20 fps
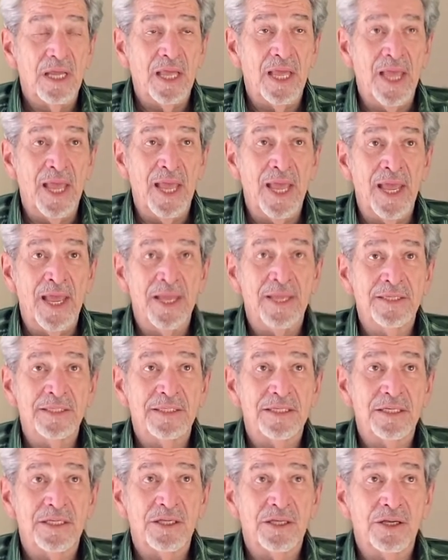
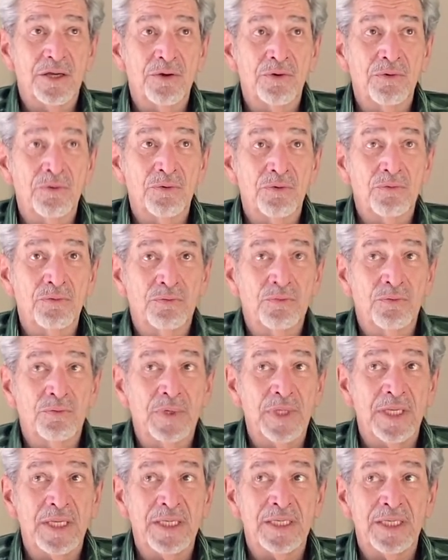and
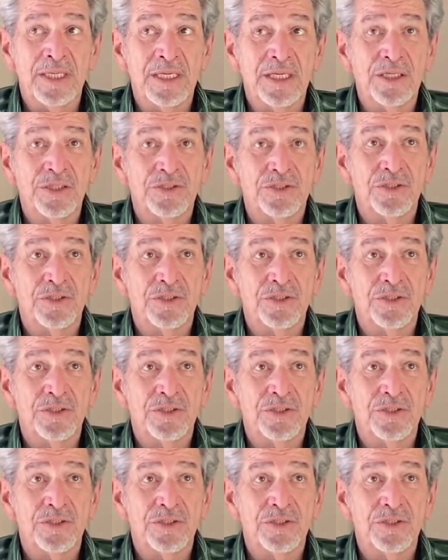we need